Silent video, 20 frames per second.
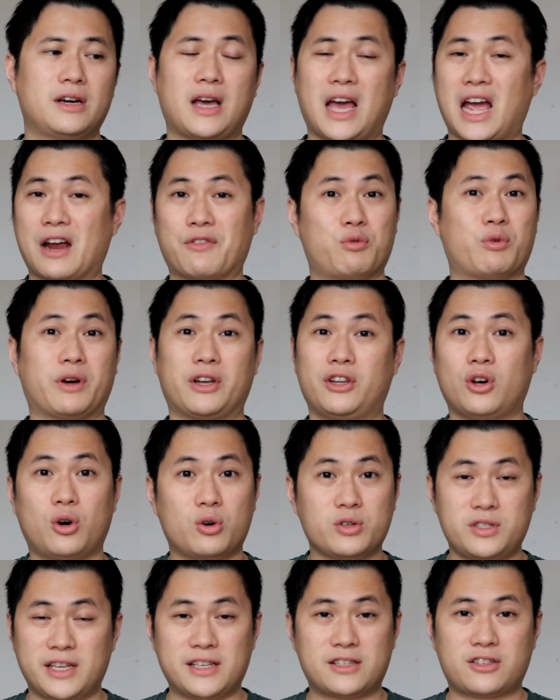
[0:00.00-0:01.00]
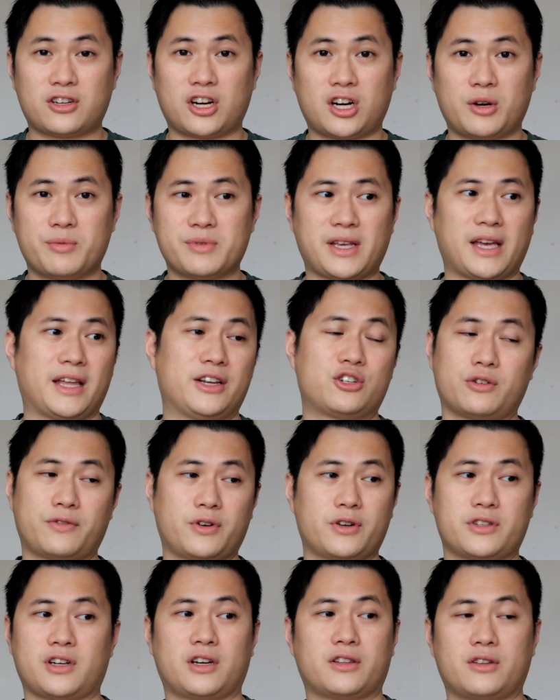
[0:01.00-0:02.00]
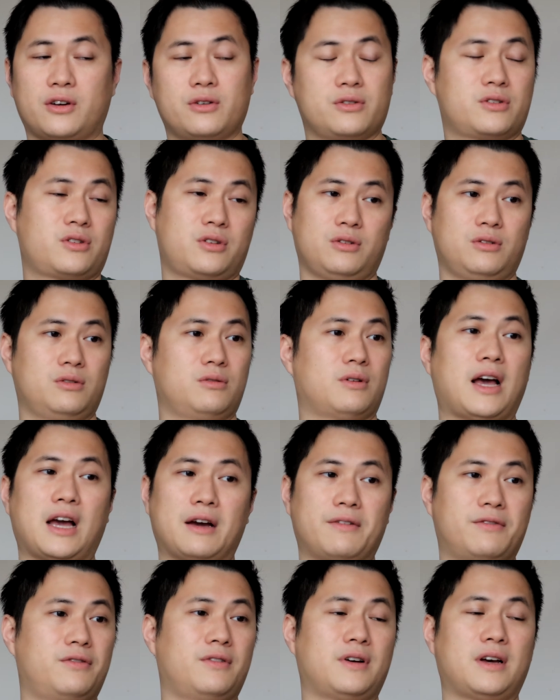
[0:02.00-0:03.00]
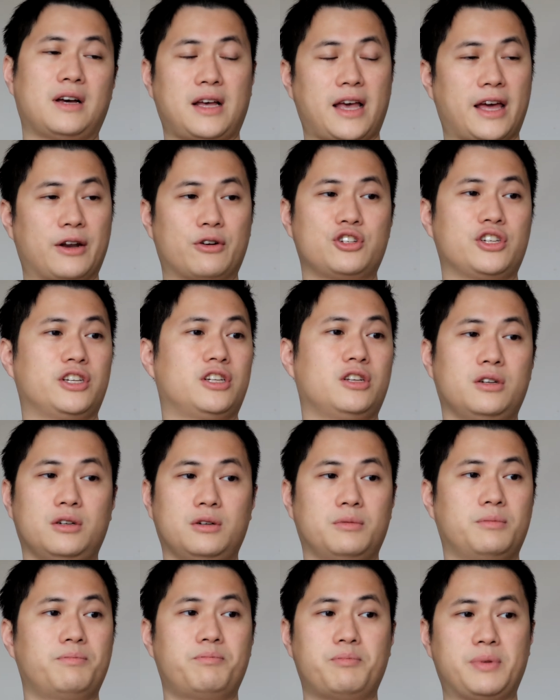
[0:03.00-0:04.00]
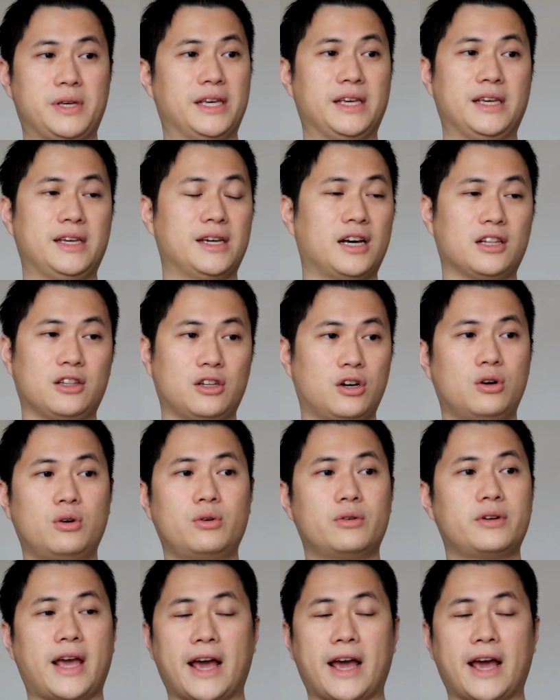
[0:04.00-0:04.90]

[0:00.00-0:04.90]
Everyone knows these terms. Introverts are those who have energy to be alone.